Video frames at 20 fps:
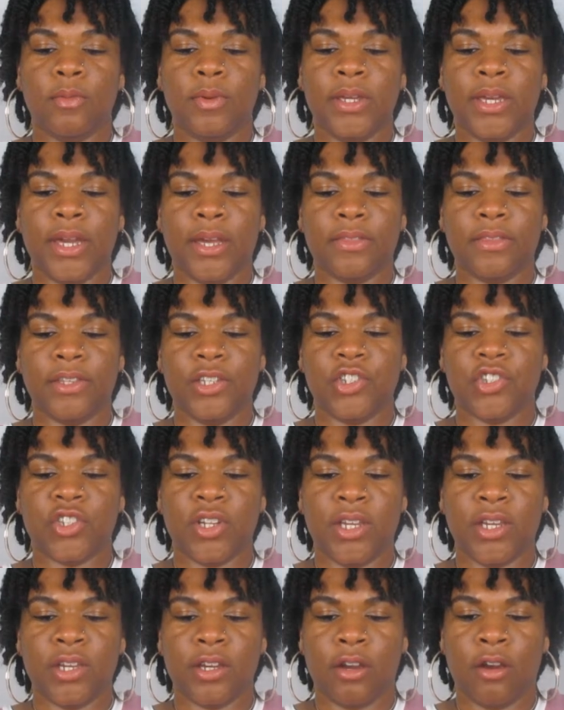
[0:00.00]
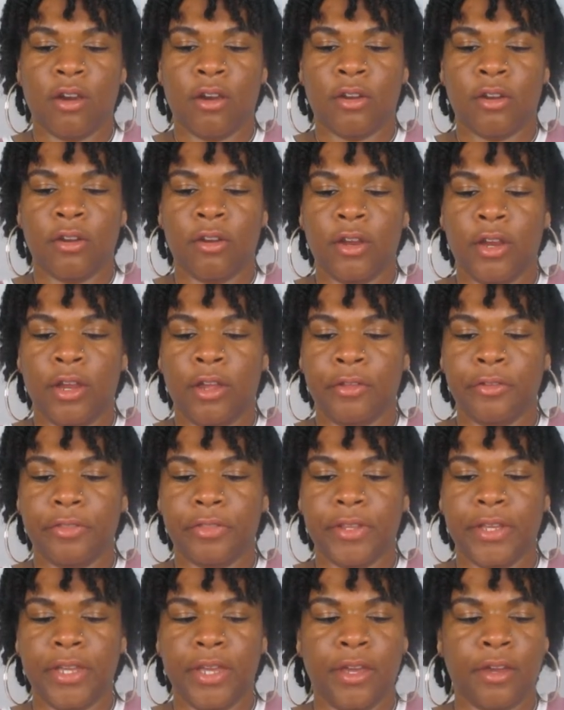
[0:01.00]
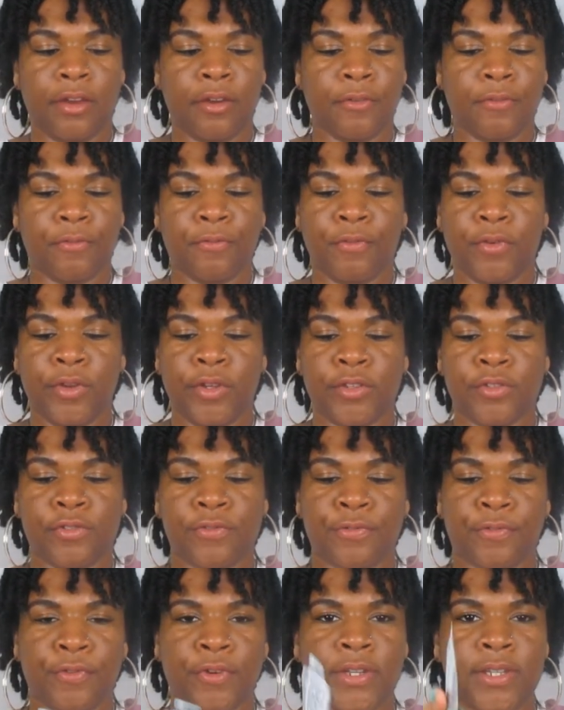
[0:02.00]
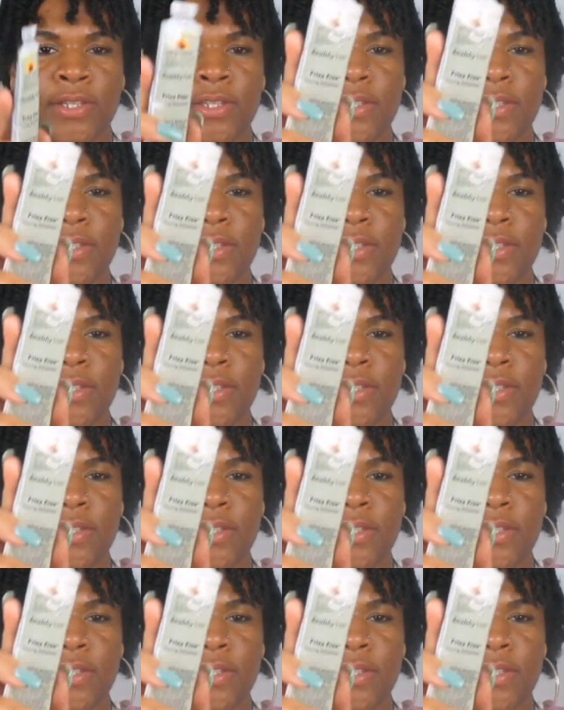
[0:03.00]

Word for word: we got the Jane Carter Healthy Hair Frizz Free